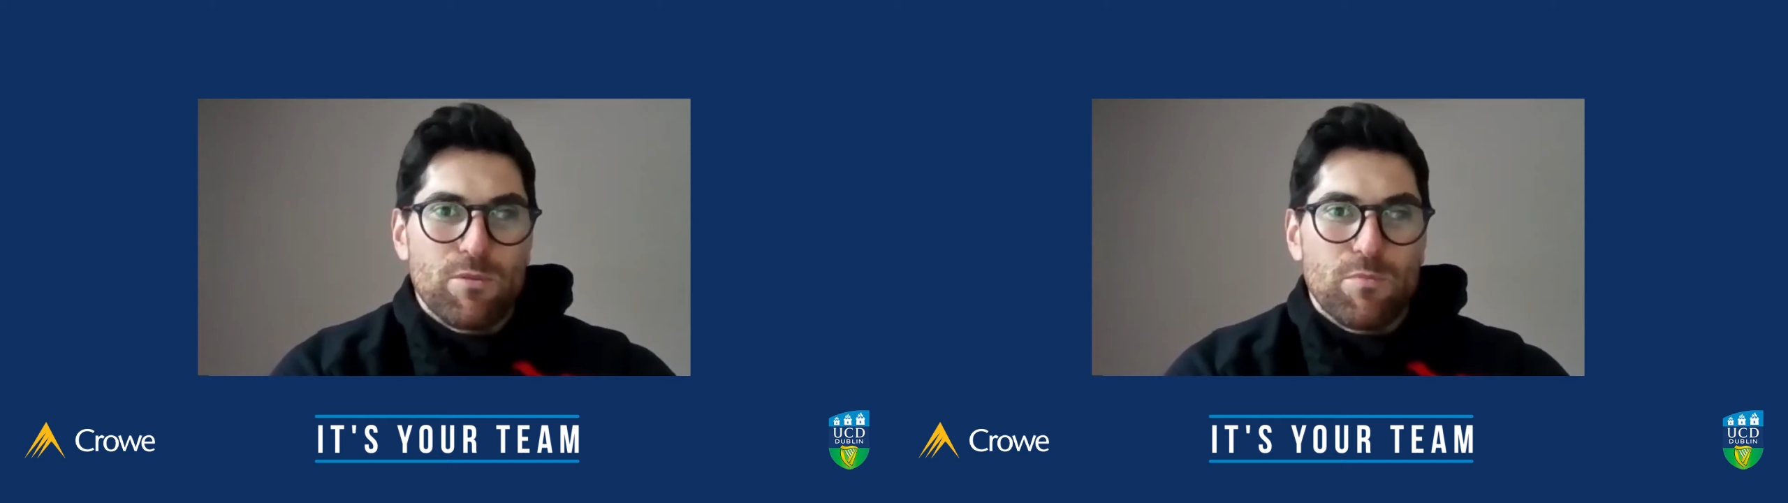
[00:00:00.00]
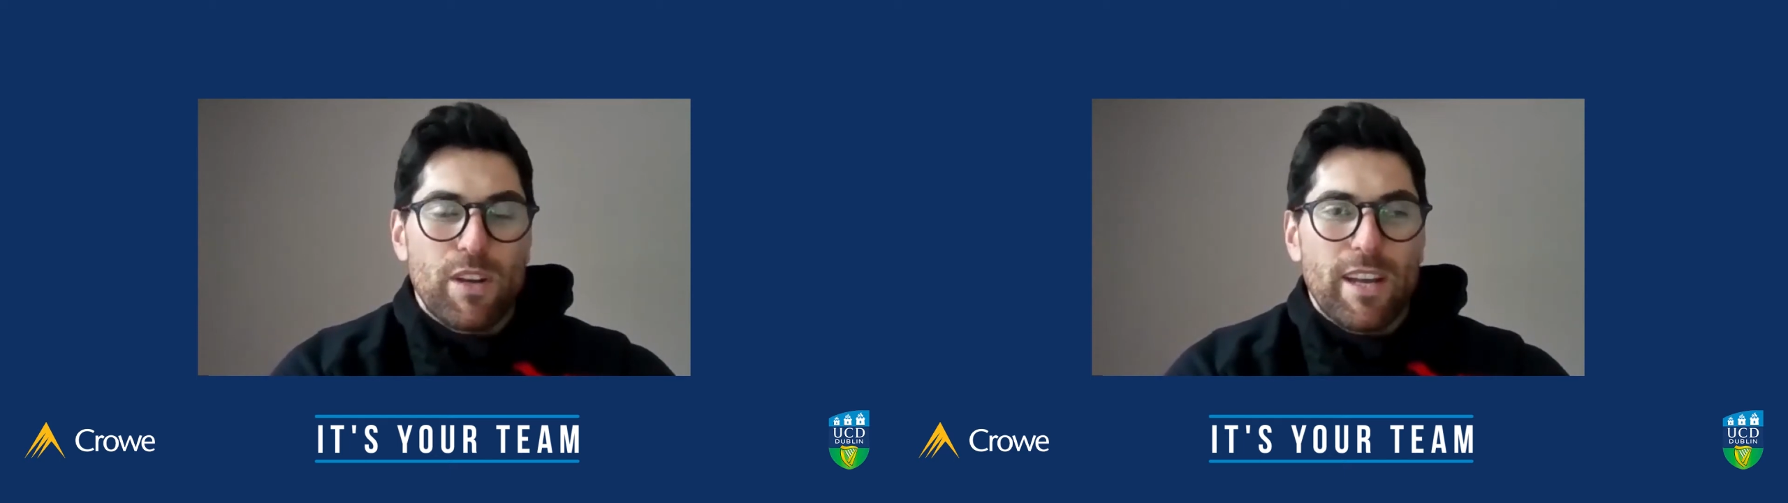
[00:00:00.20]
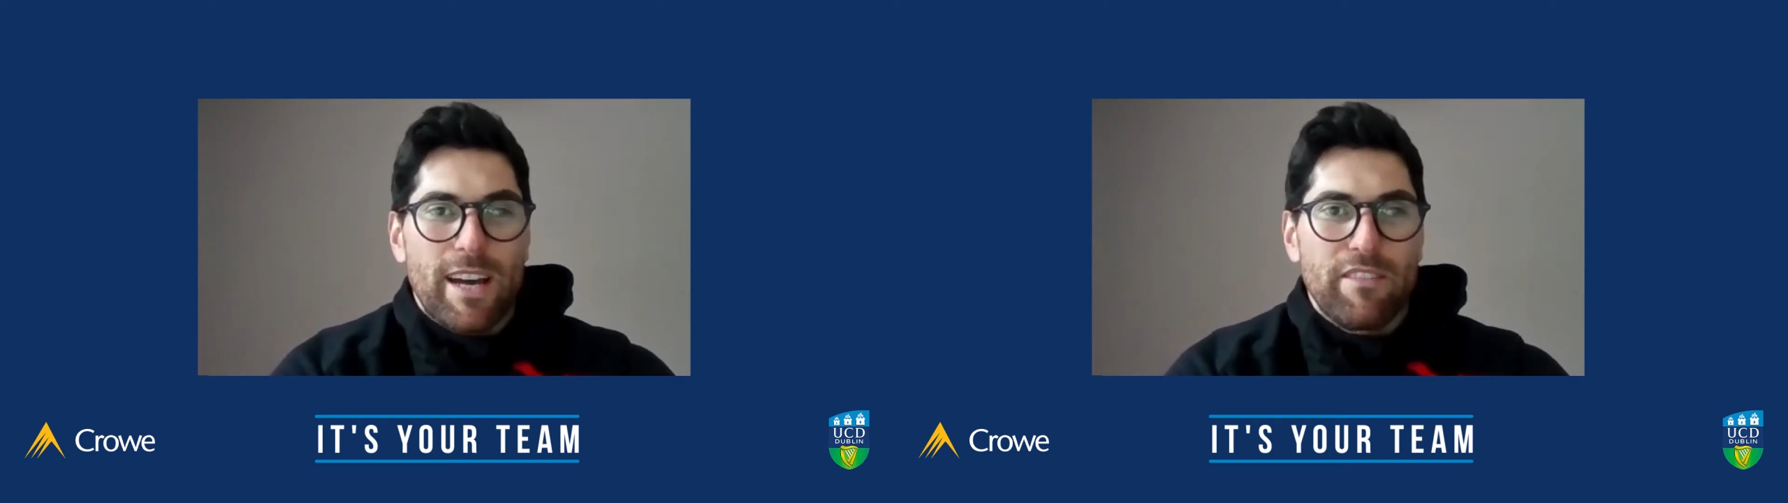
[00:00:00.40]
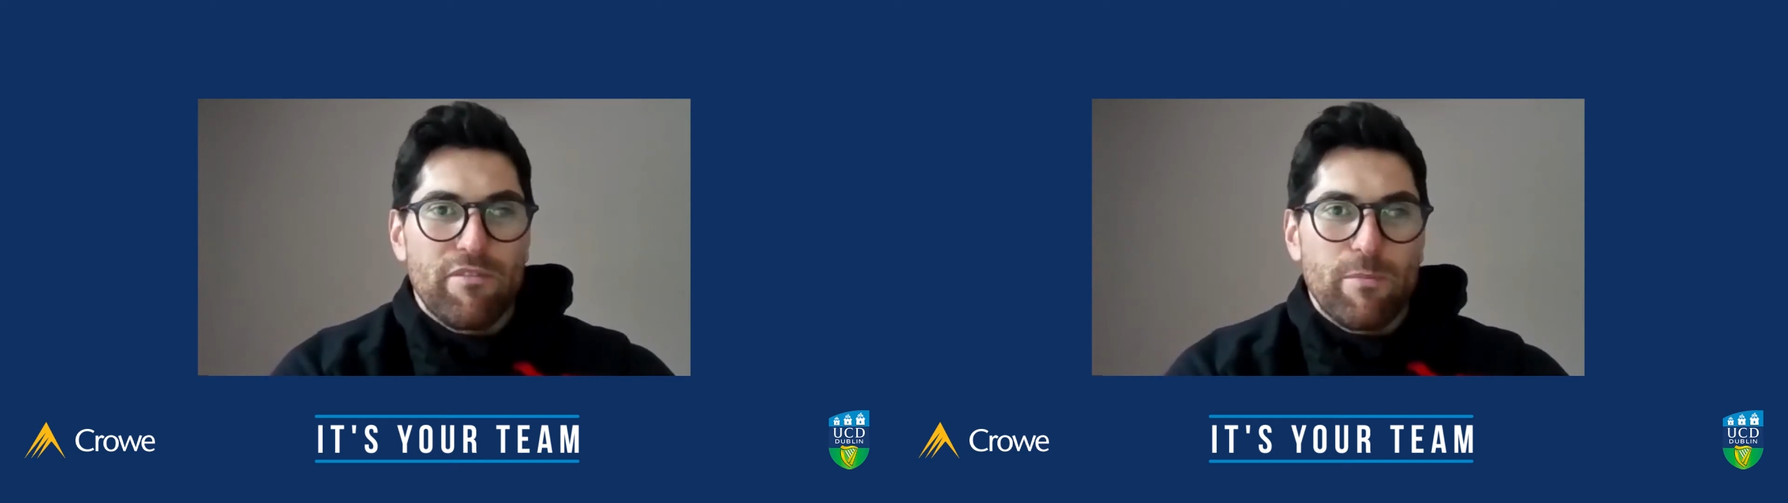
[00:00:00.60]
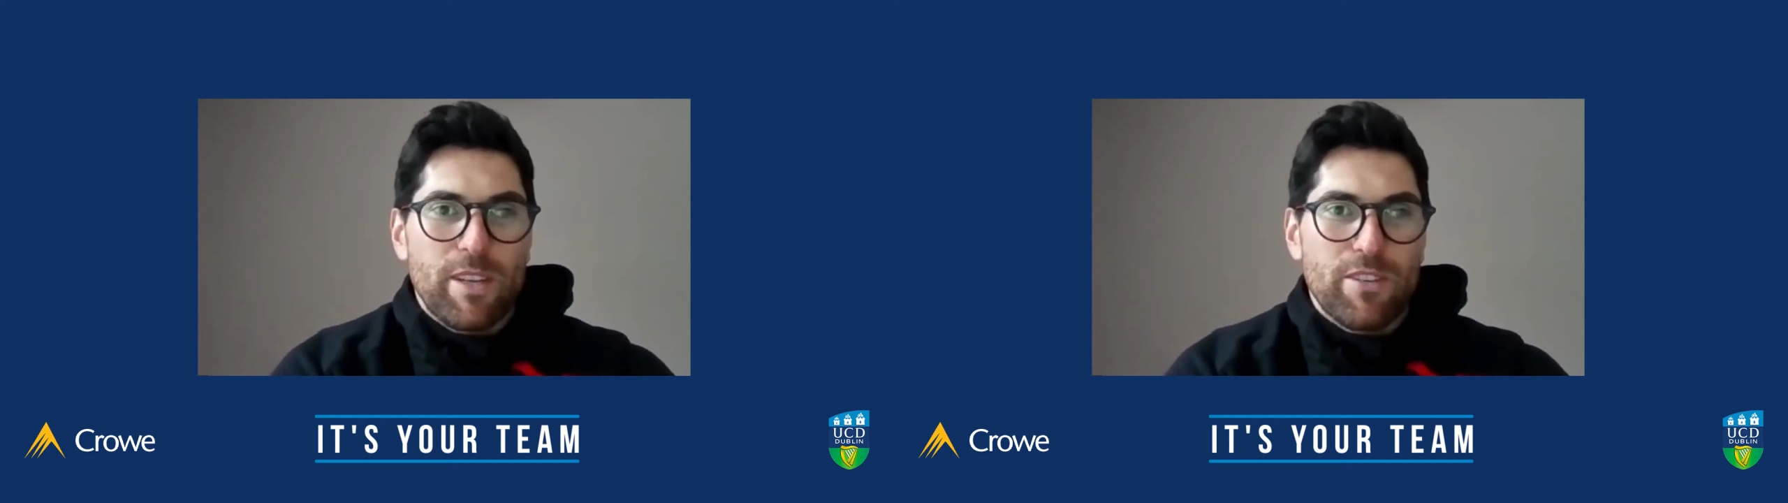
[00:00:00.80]
it was pretty handy
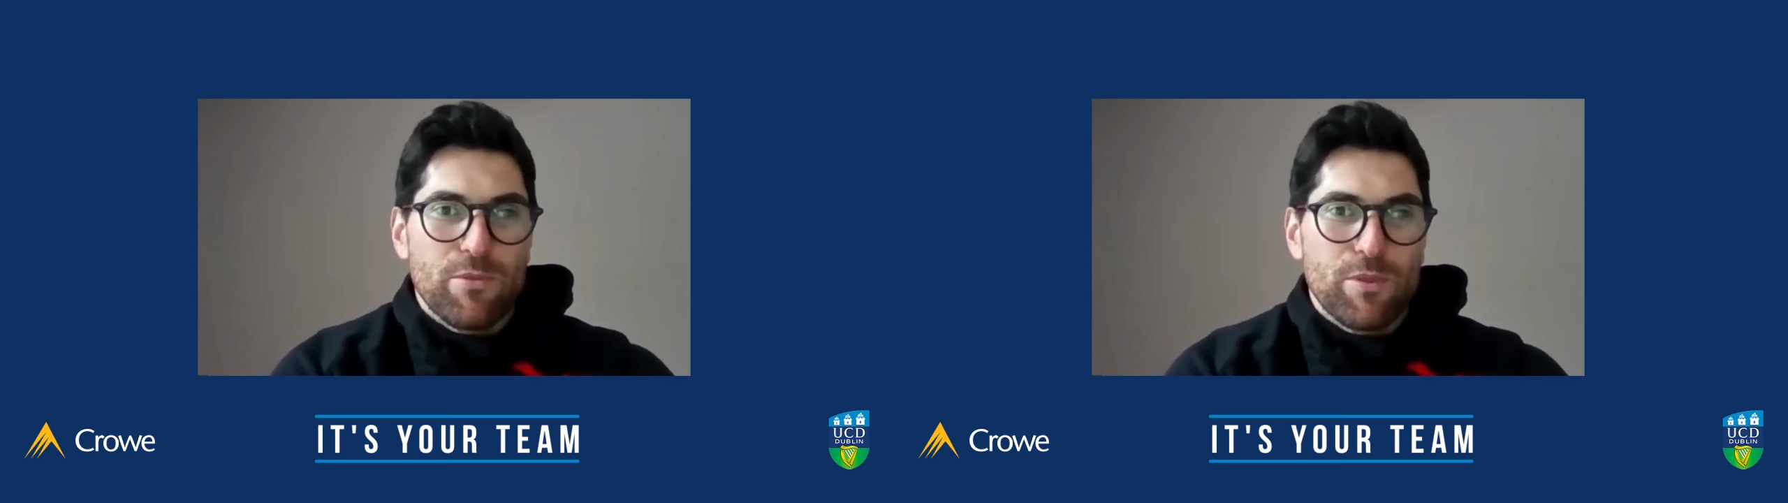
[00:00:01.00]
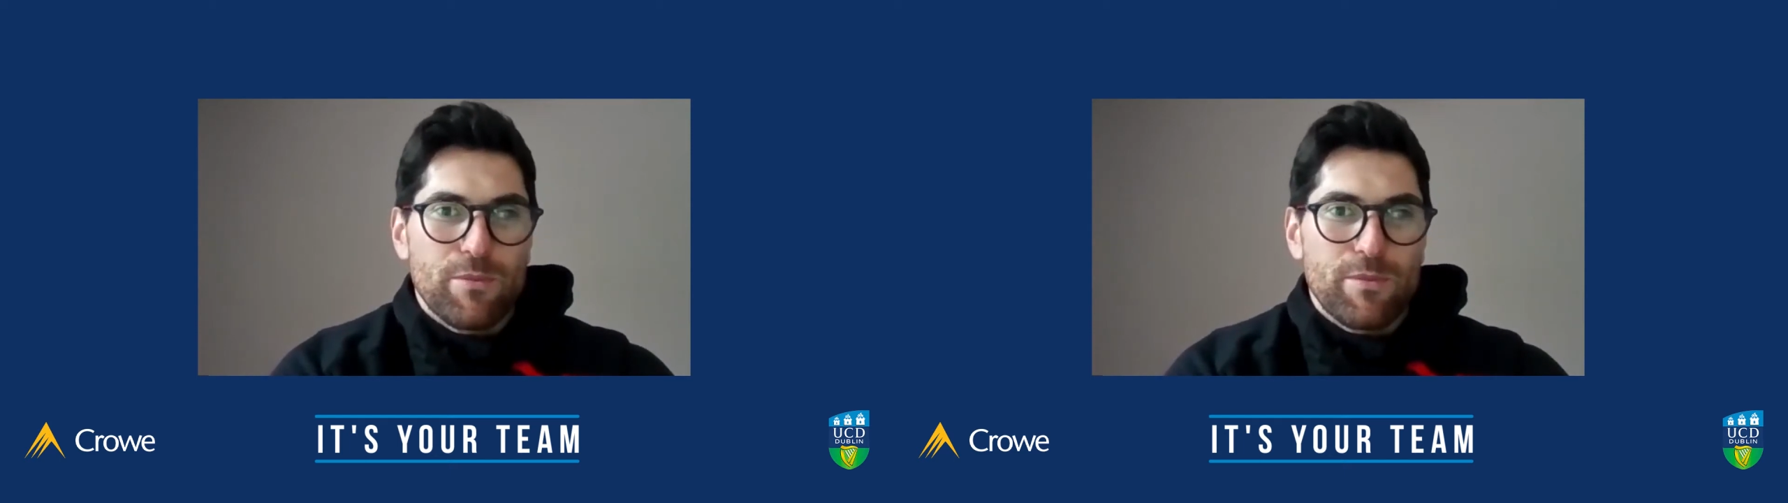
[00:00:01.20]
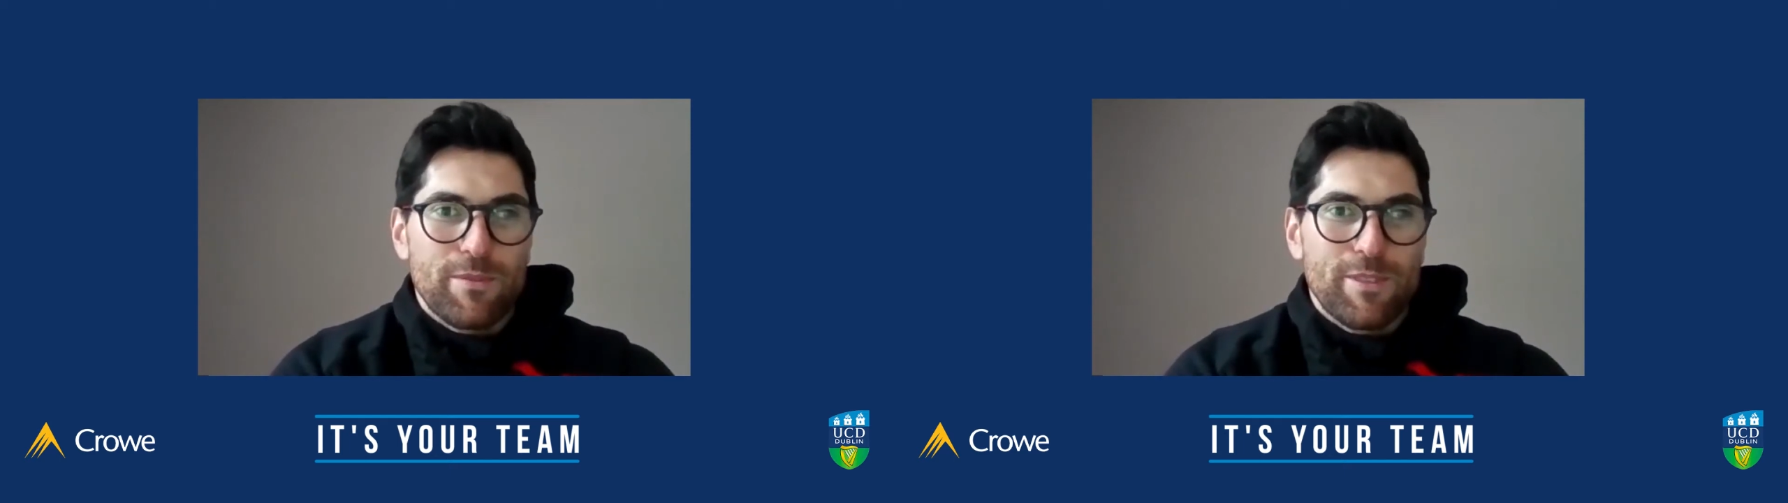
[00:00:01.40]
for me doing,